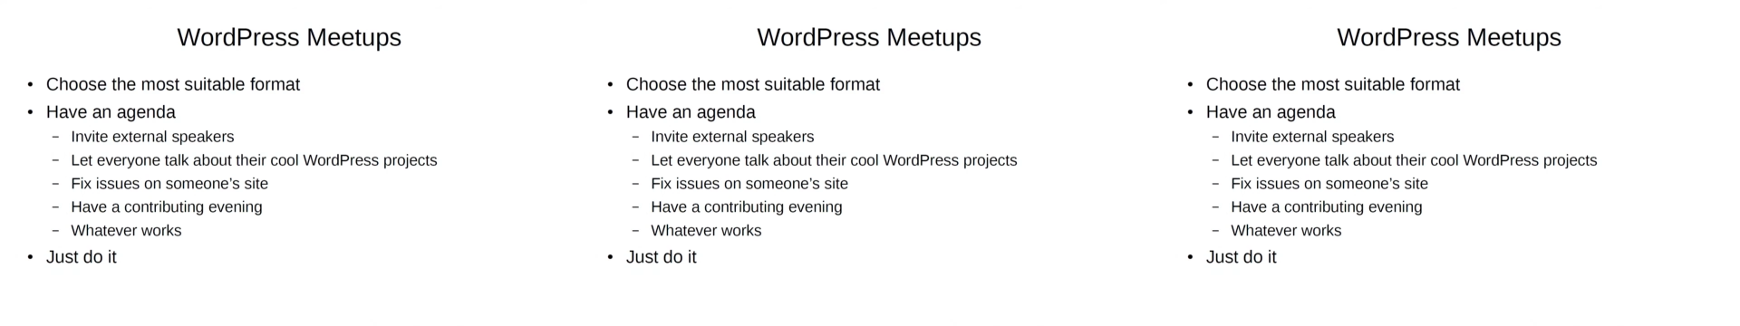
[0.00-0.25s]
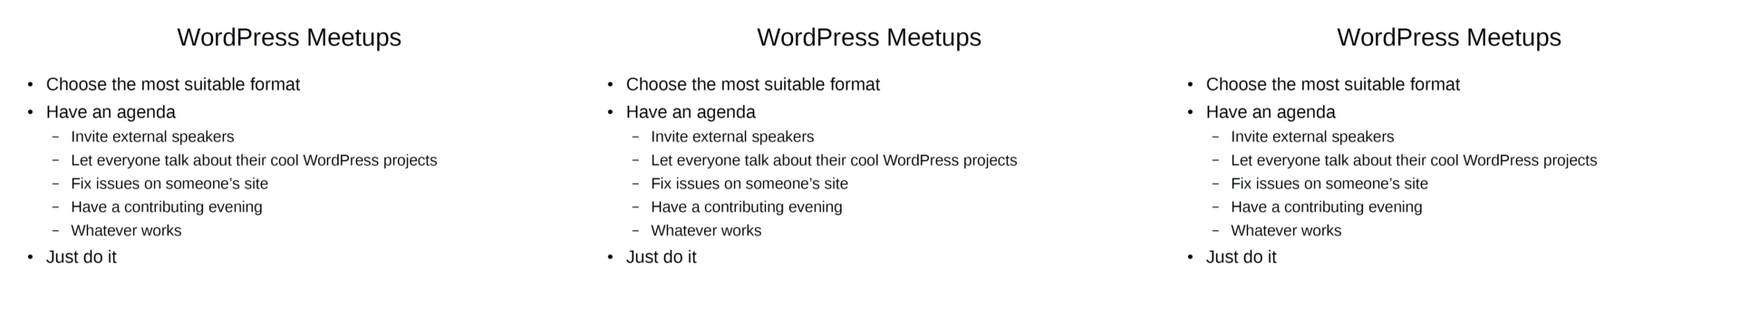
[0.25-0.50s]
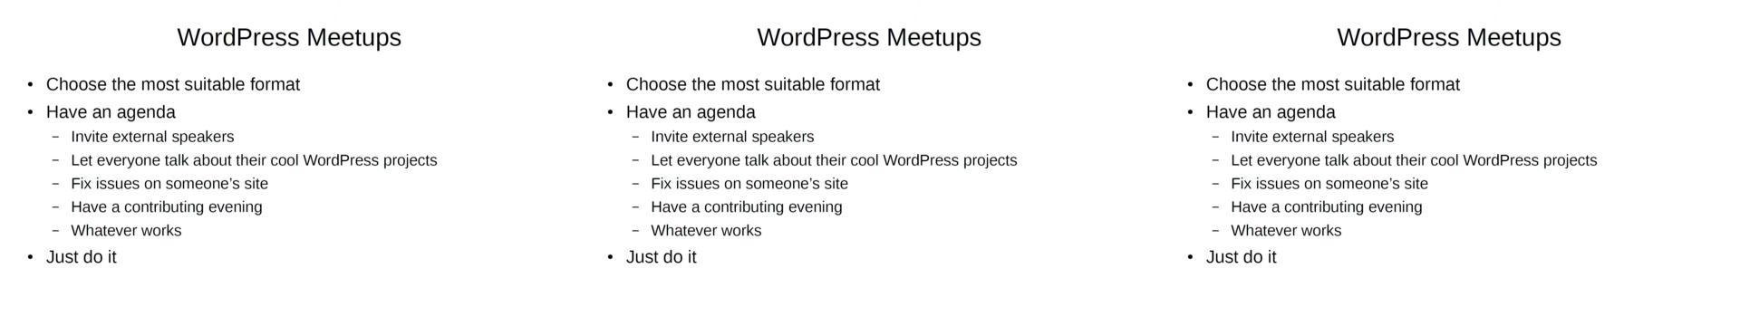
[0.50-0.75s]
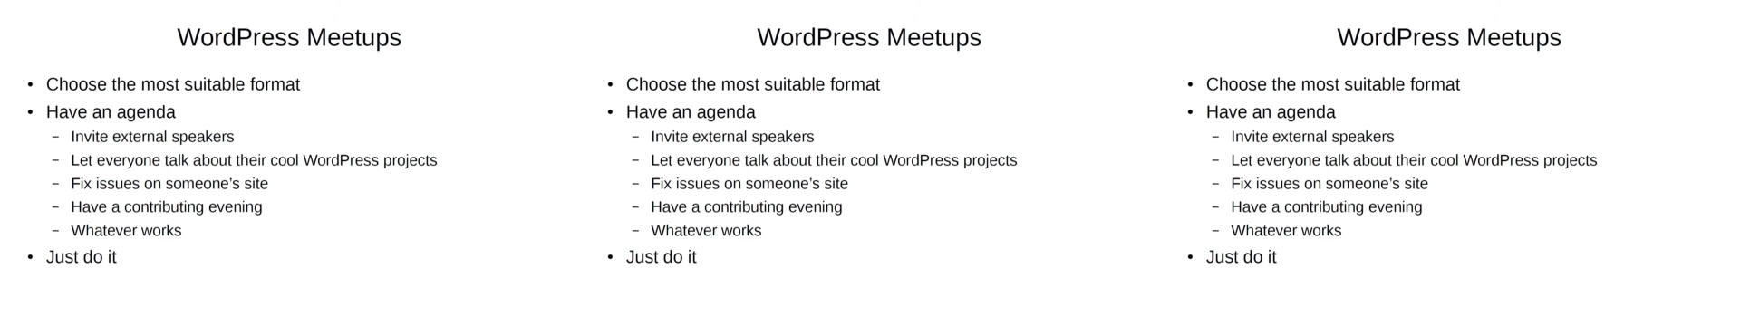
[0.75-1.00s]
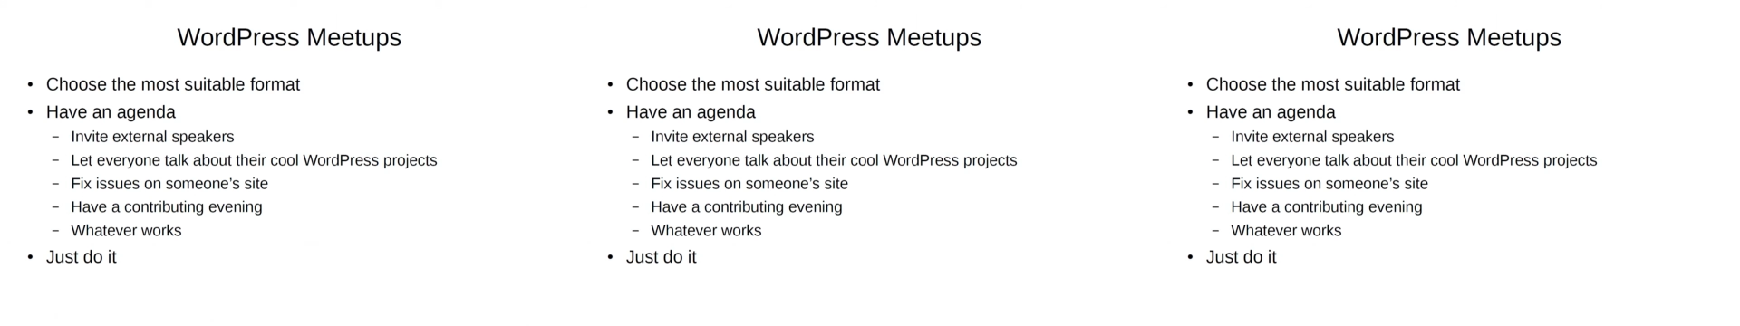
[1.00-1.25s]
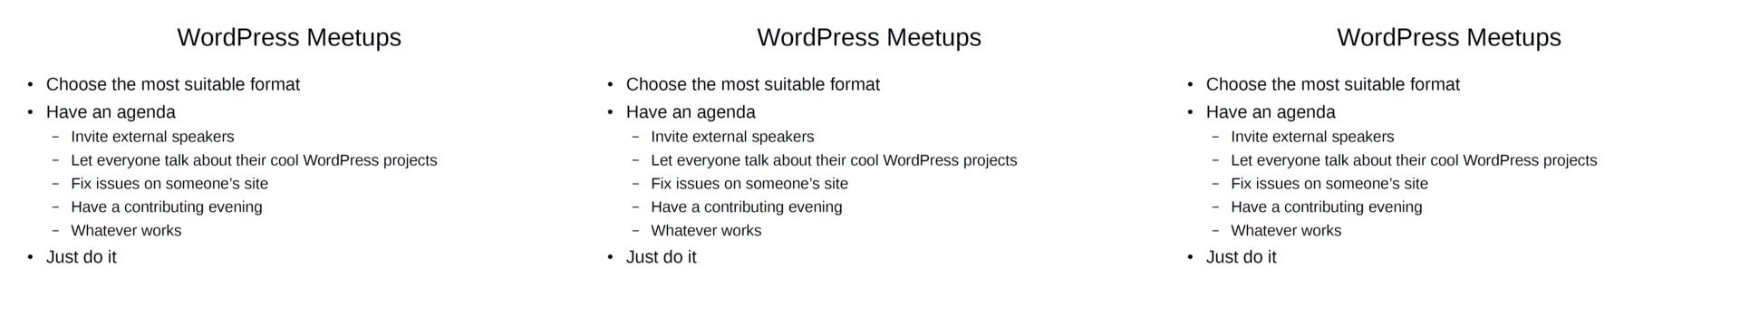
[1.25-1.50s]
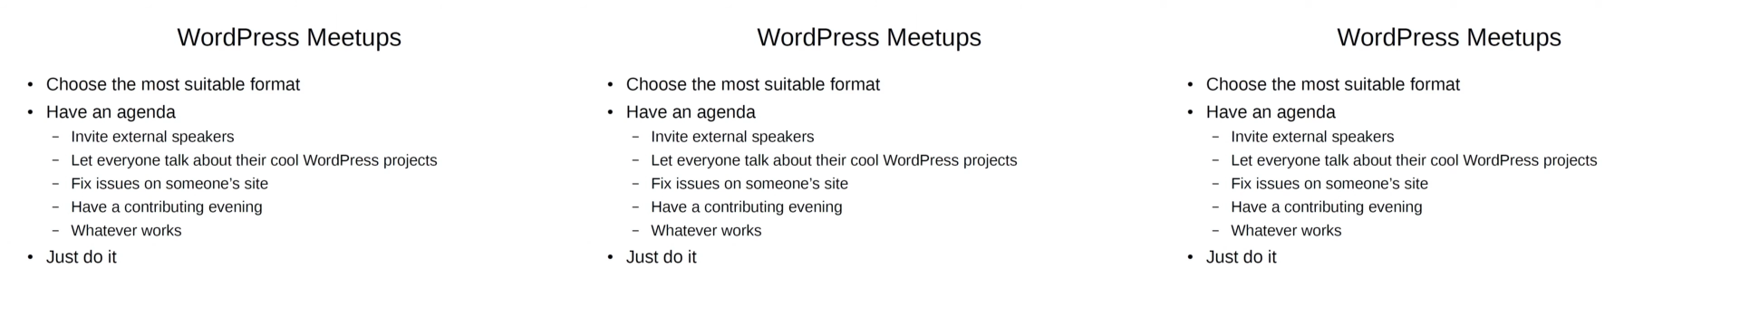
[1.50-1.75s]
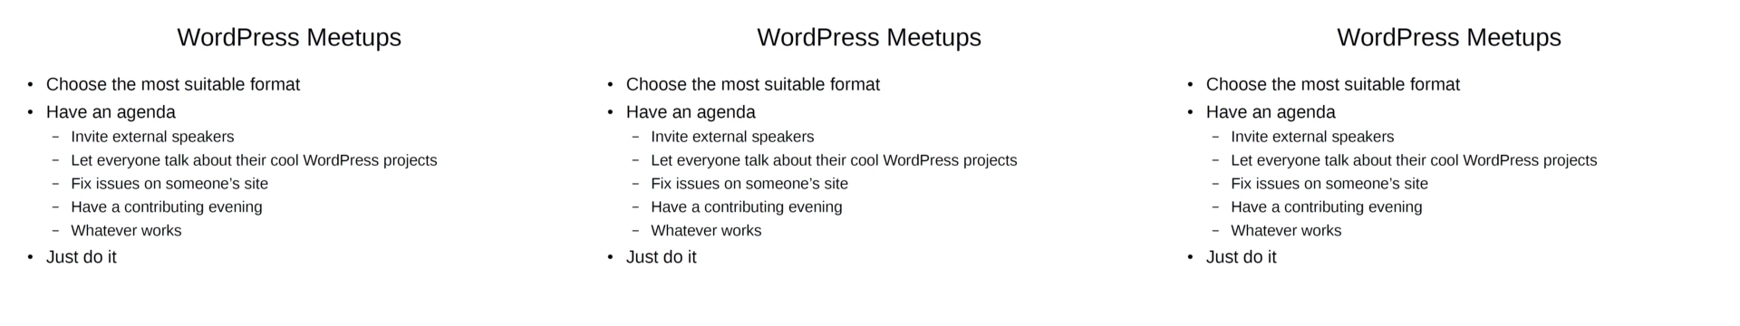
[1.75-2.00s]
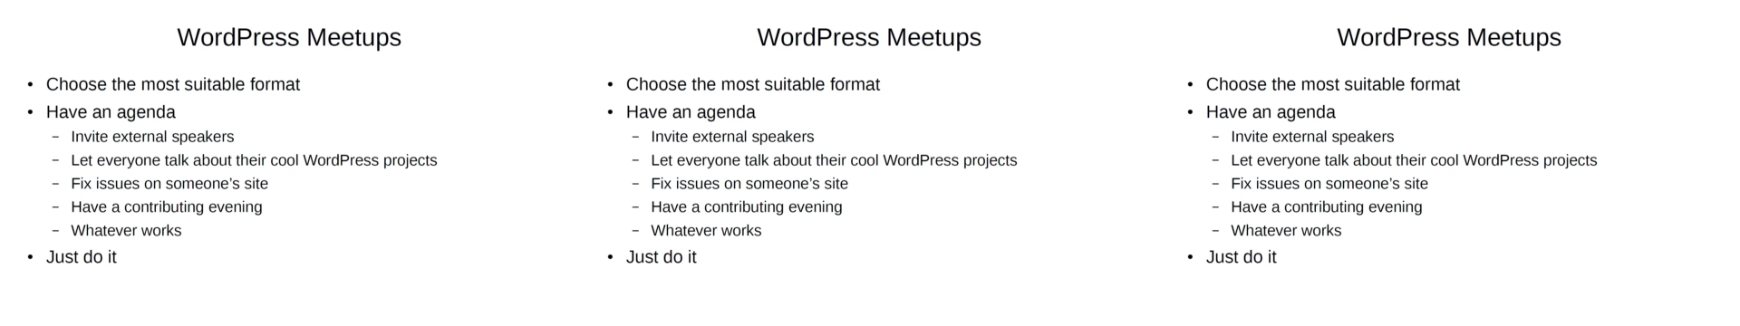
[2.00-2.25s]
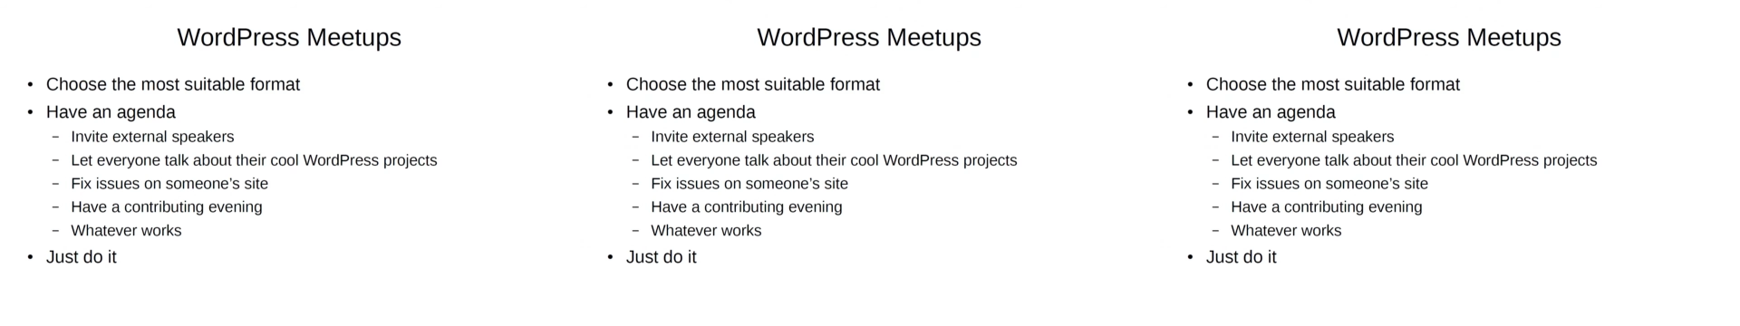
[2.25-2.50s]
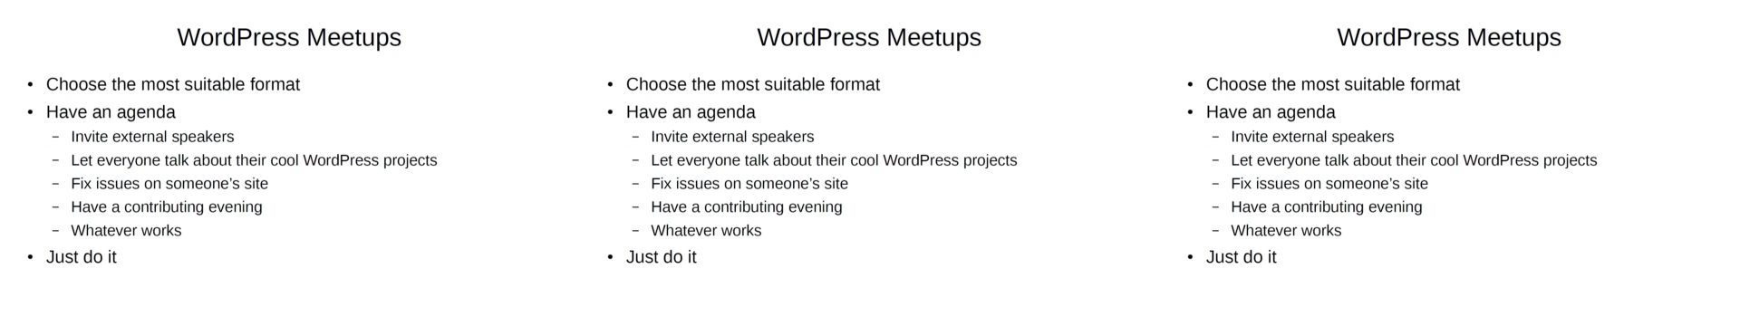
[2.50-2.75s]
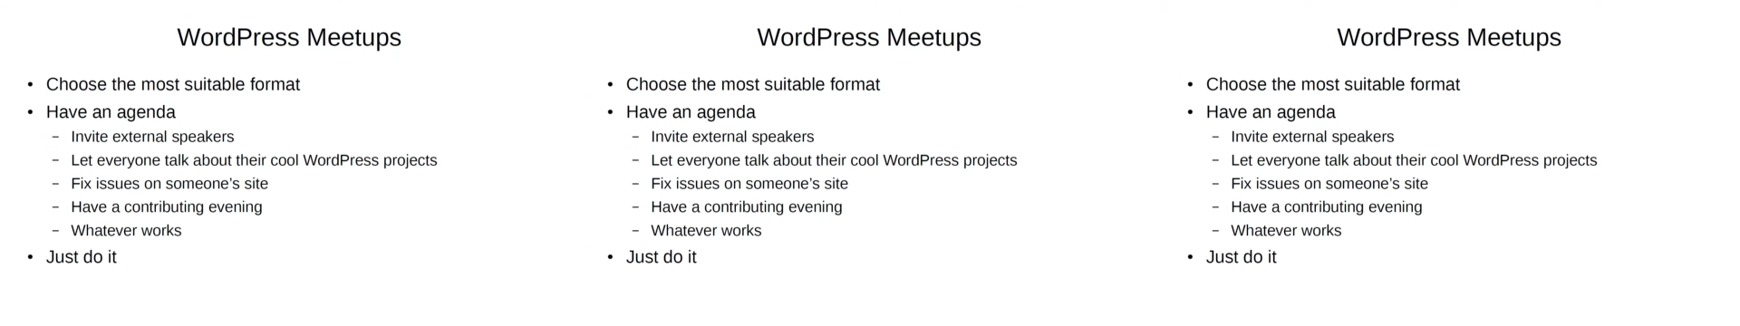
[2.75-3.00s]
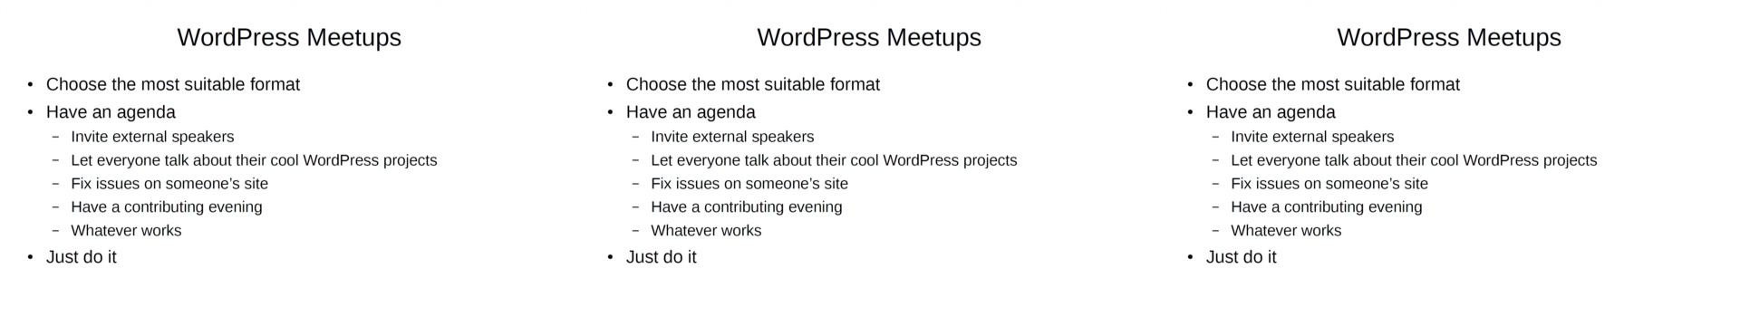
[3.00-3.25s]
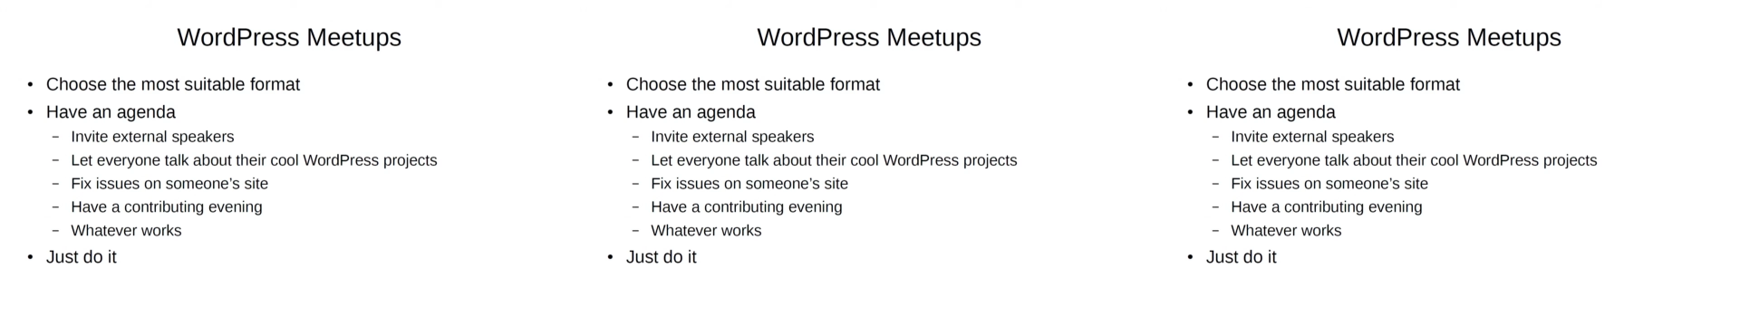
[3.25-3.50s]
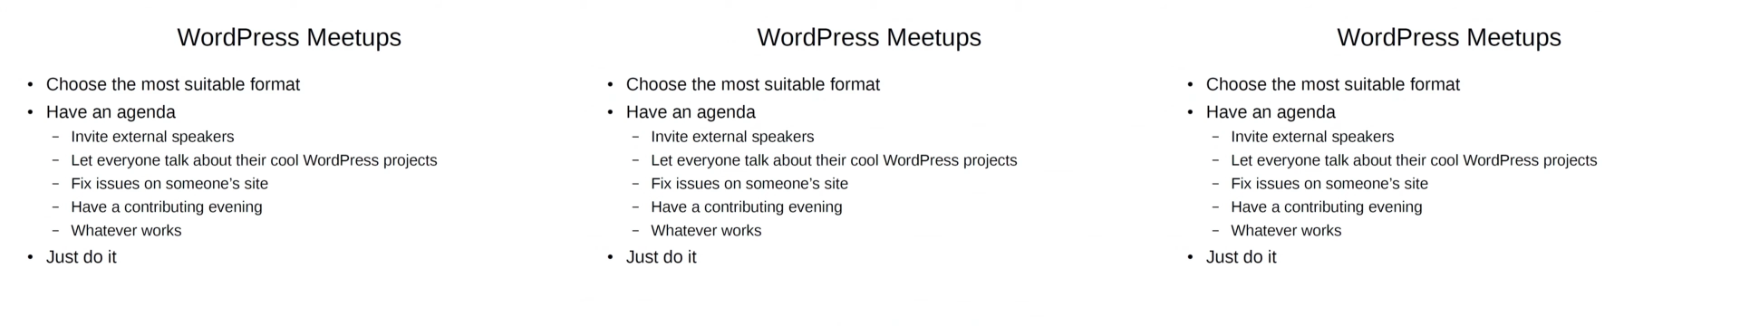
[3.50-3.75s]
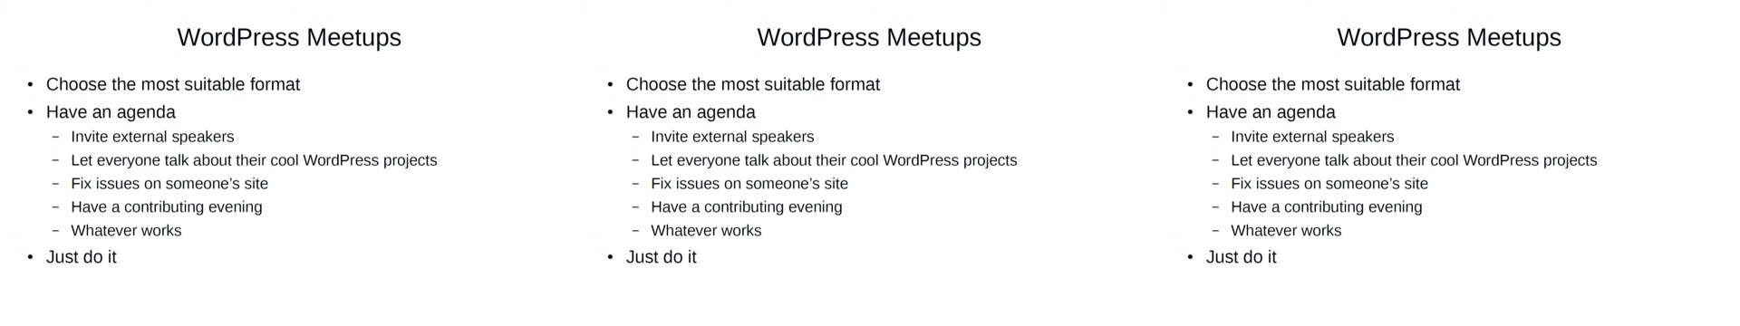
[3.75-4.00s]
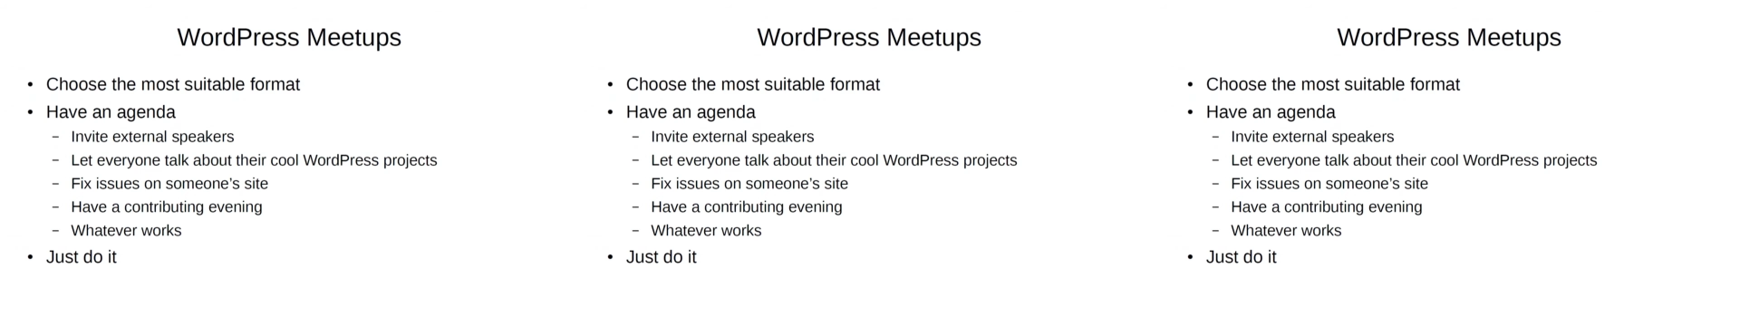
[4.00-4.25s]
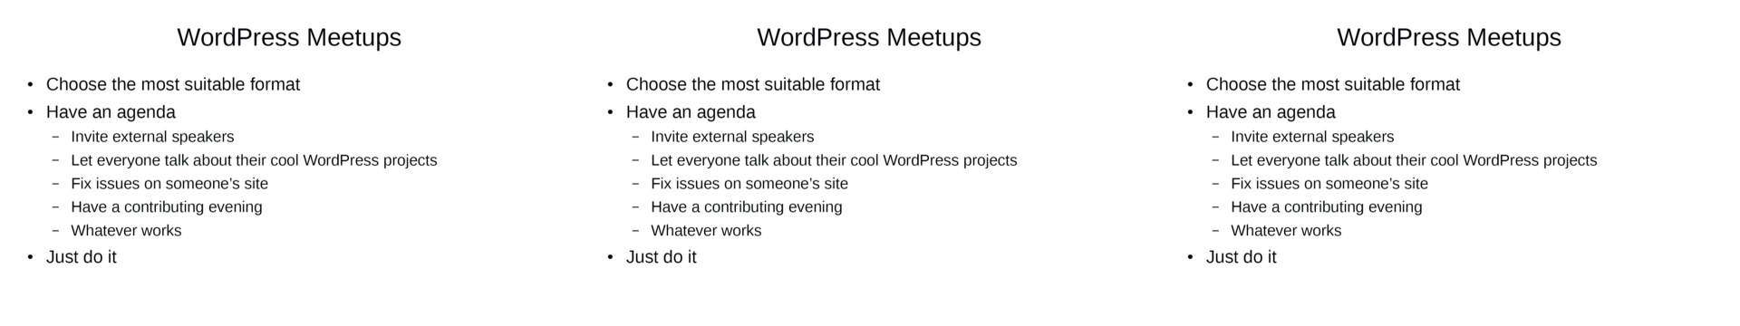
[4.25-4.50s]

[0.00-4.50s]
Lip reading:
[unreadable: no face in view]